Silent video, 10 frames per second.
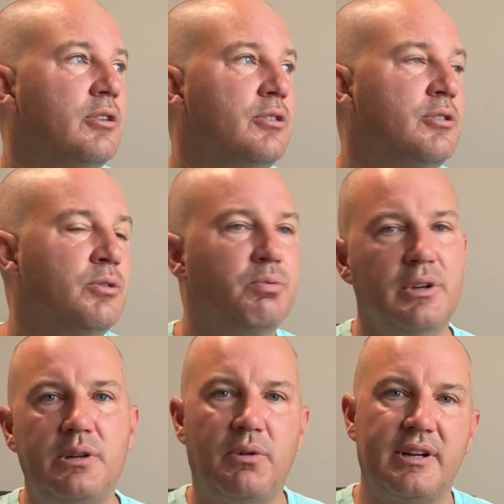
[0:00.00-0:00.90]
you
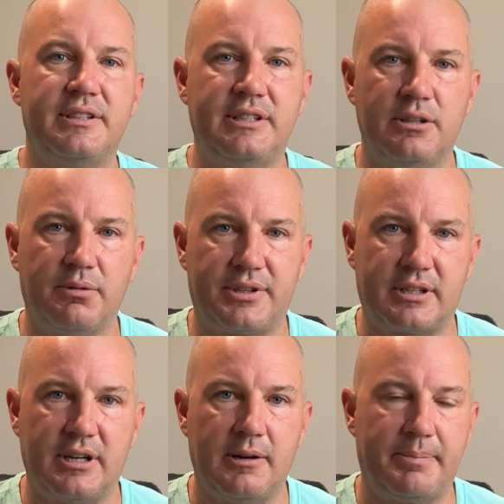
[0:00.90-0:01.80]
really want to deal with a
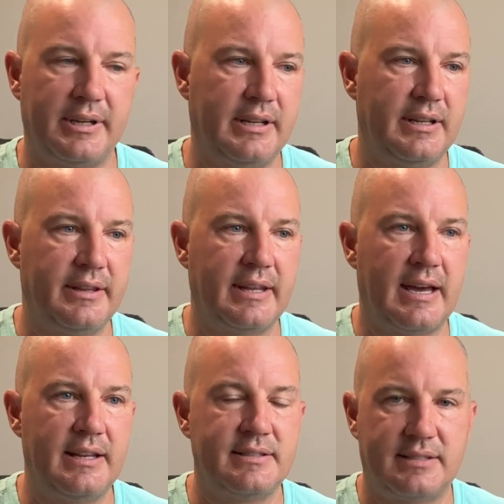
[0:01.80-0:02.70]
company
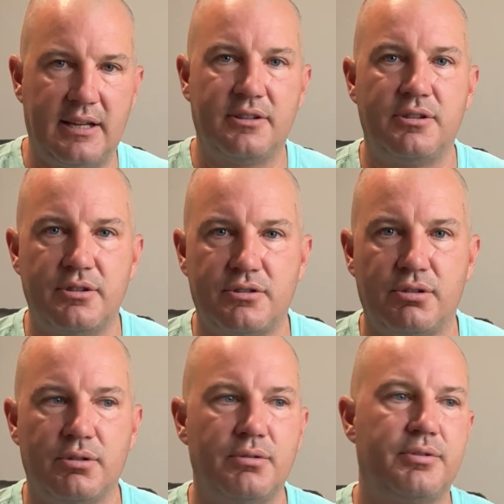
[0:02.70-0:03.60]
that is telling you the
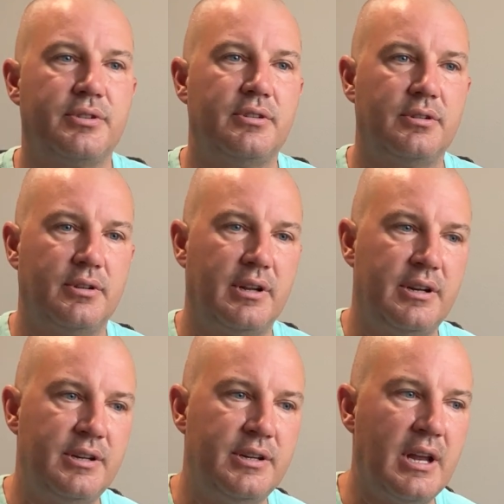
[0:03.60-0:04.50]
truth,
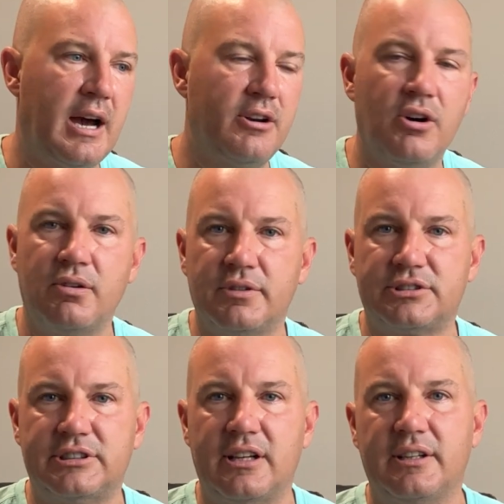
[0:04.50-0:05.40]
not
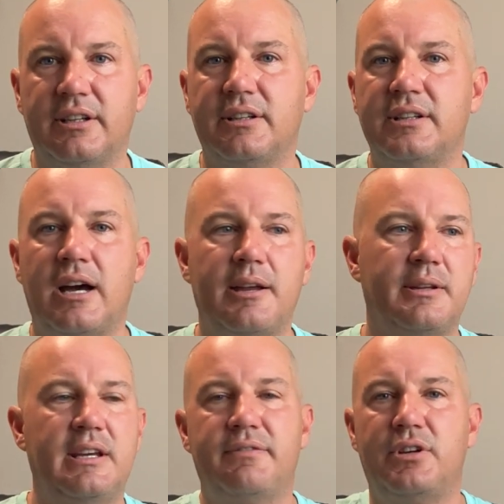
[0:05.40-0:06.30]
overselling,
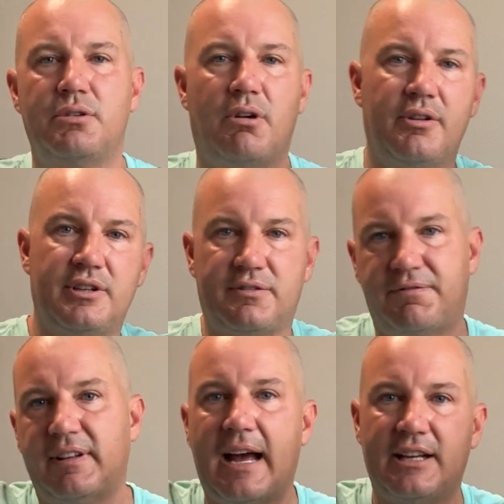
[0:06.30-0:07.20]
not giving you all these
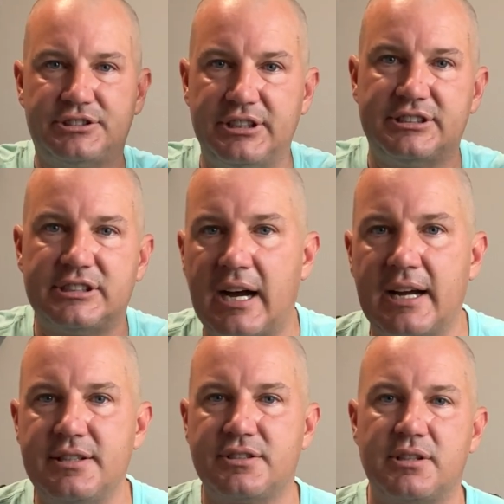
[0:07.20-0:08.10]
flashy
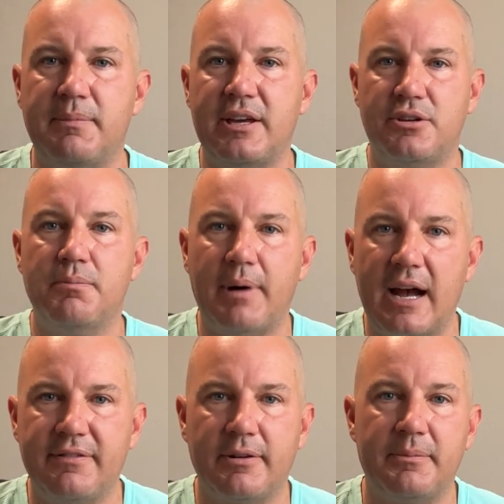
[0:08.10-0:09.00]
signs to make you
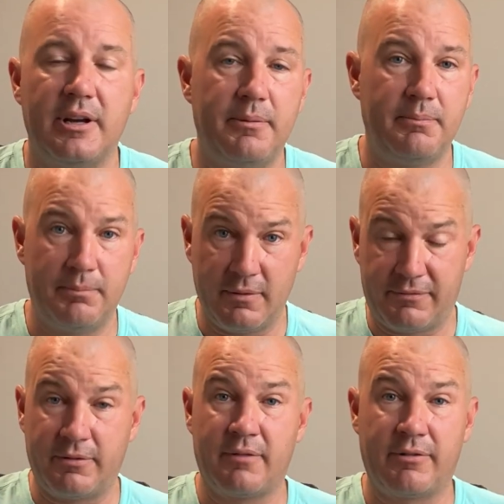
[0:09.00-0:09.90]
buy from
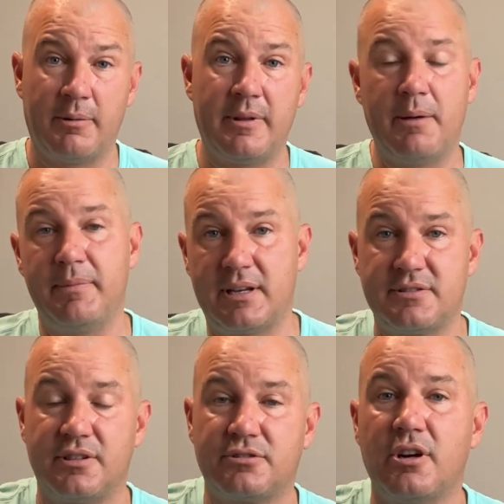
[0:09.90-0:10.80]
them, because
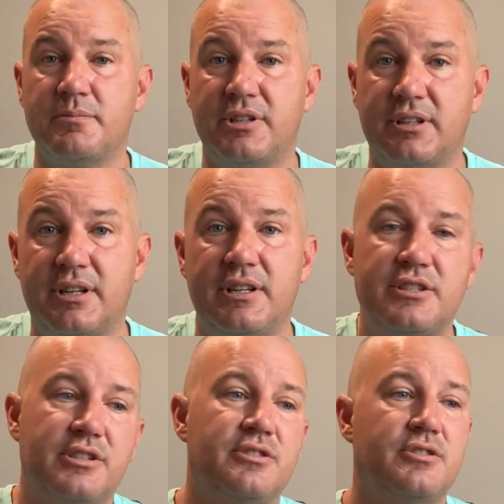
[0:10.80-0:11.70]
their terms and
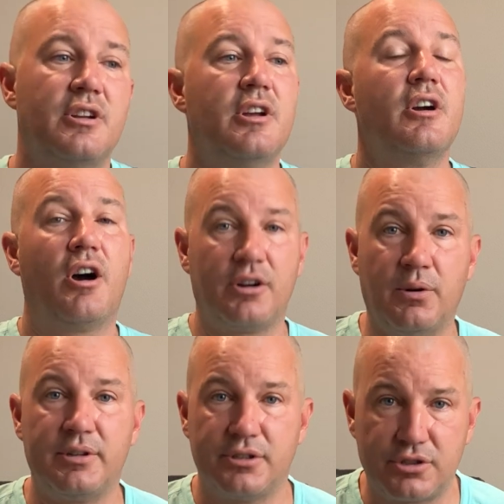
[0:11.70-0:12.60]
conditions are
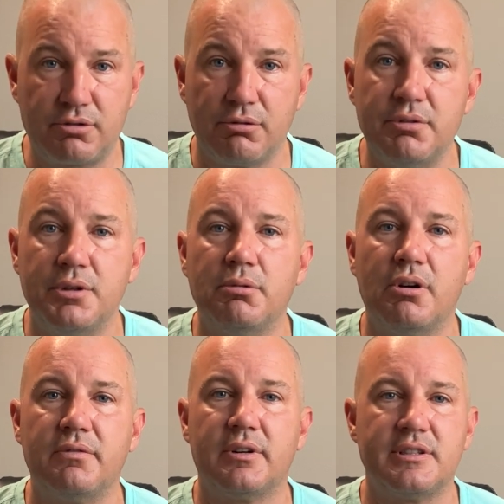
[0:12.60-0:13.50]
going to screw you
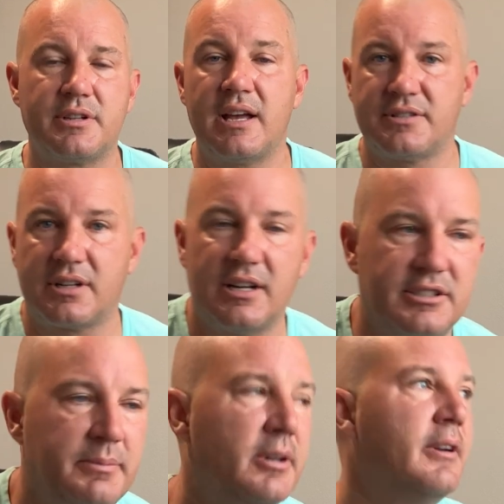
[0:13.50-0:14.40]
over as a
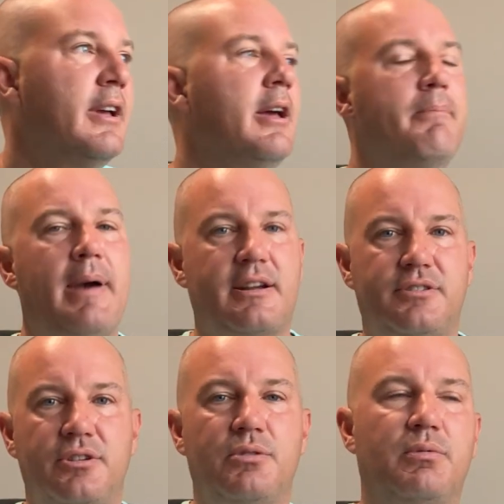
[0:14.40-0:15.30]
customer. Back
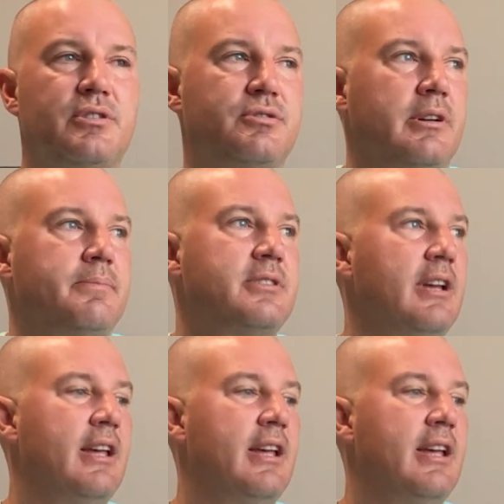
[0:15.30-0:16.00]
to new one trips.